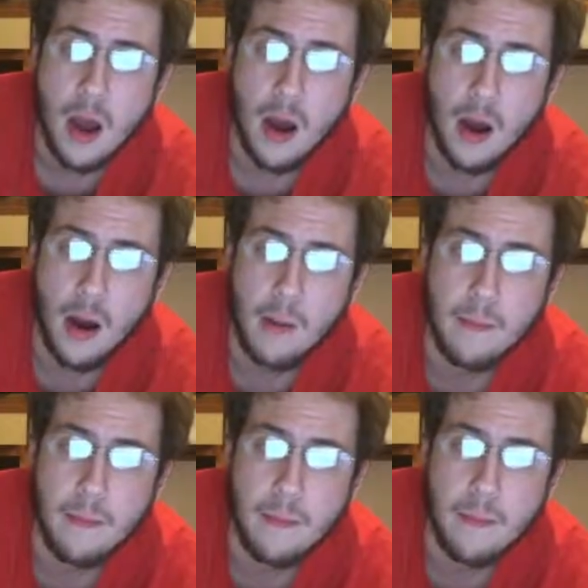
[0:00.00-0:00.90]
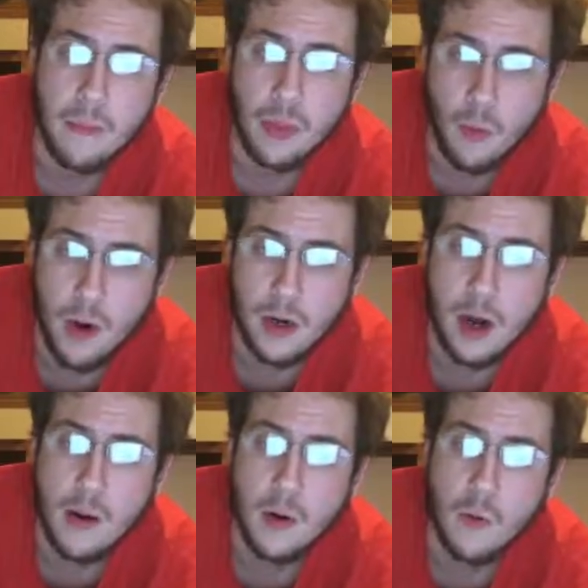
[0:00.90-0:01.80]
um, the 1
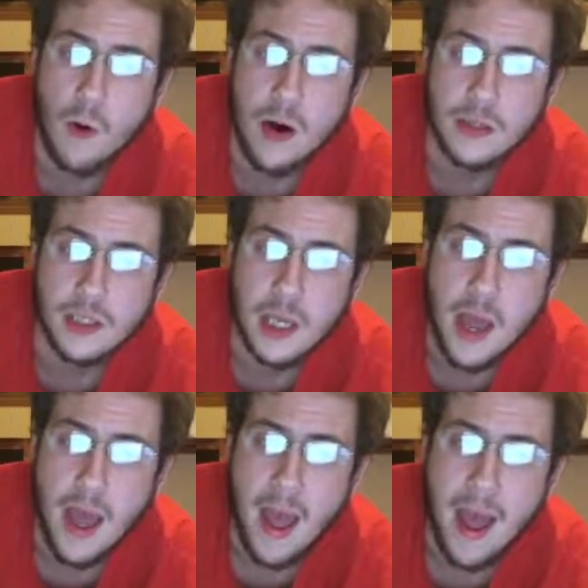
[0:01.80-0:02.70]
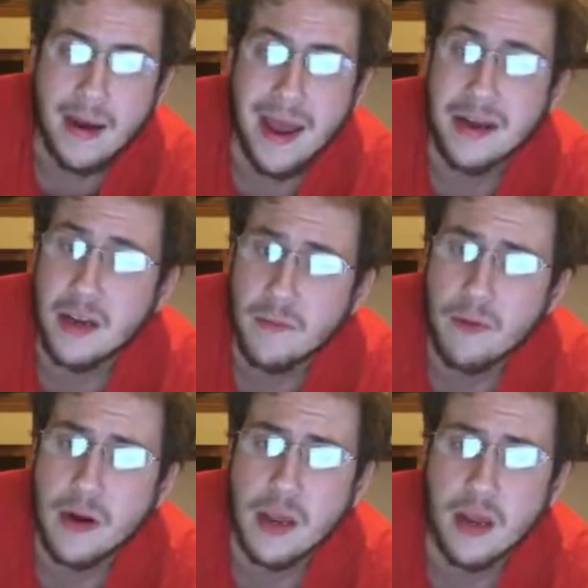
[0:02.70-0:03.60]
comma 1s had a
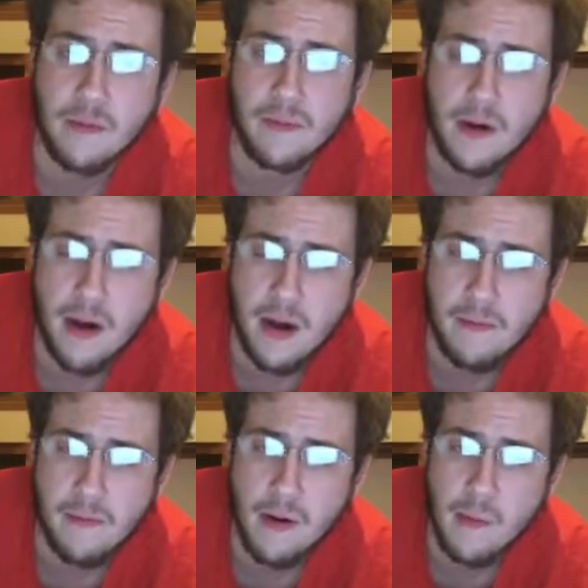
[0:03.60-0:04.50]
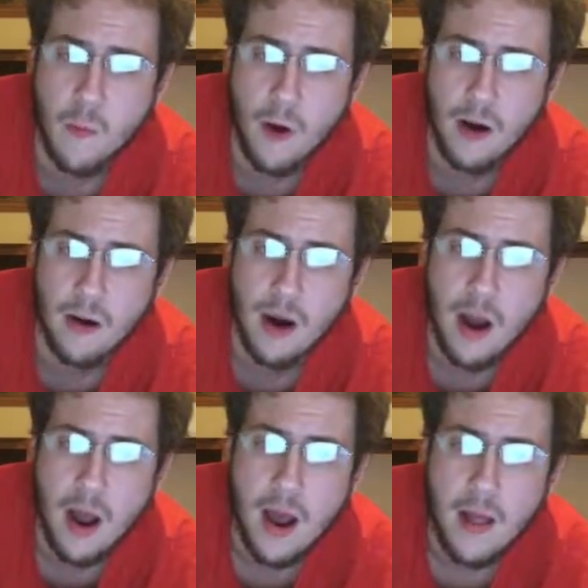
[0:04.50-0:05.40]
different EFI firmware
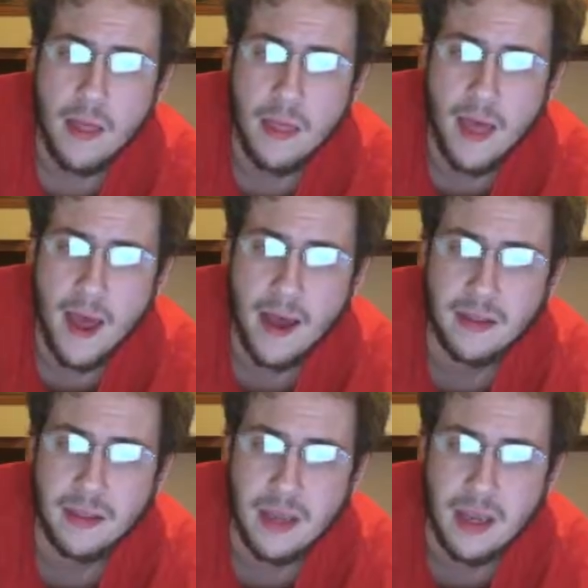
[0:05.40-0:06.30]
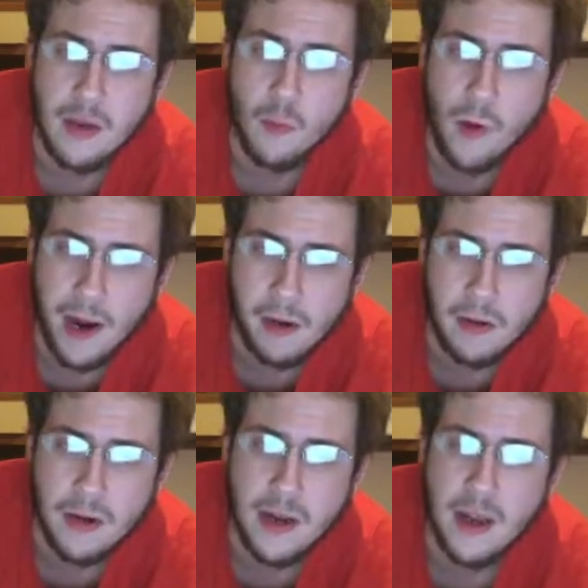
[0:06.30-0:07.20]
that the
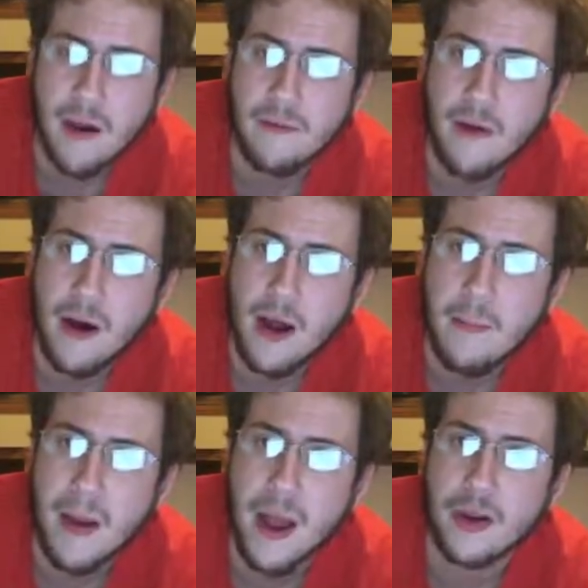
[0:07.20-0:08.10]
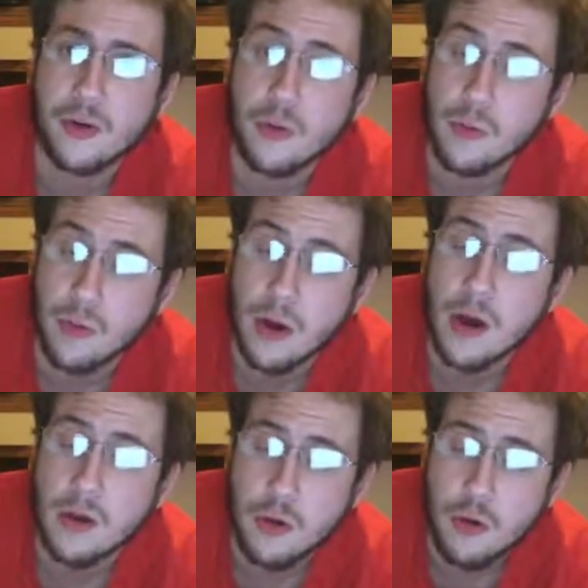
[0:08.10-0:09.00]
regular EFI patcher will
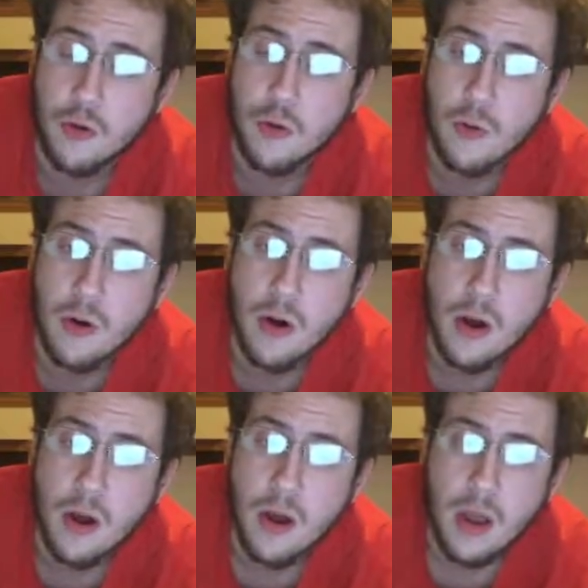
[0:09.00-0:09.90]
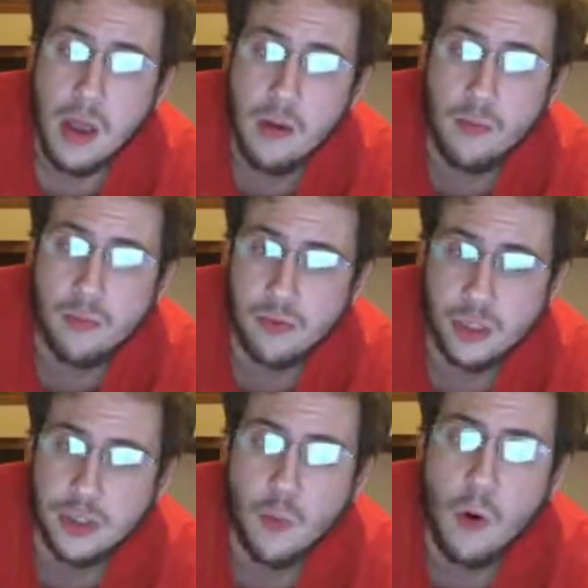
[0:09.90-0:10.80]
not do. It
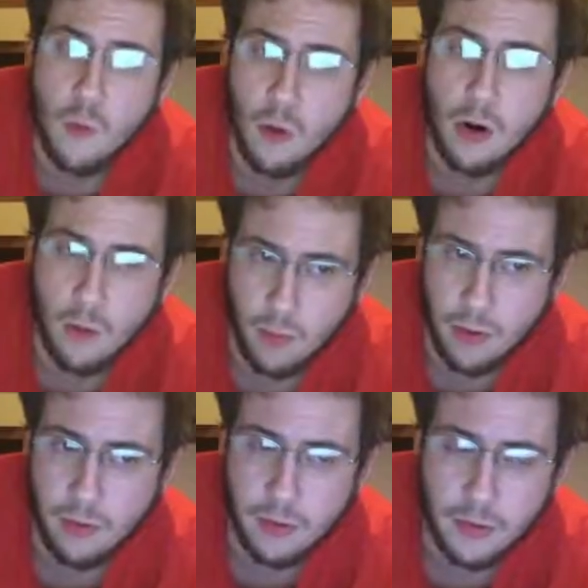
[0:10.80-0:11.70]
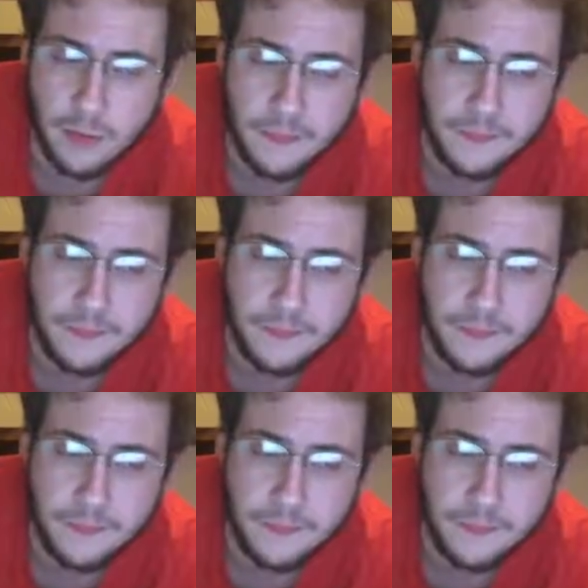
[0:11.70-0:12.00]
just won't work with it.